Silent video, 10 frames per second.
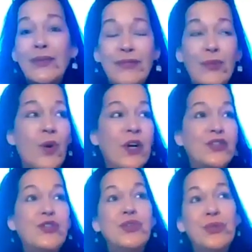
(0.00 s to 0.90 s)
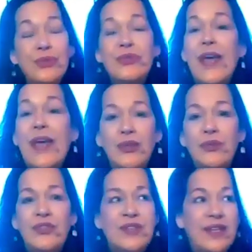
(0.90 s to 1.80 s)
don't even watch the news
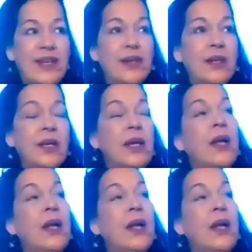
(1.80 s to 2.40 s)
and you see it.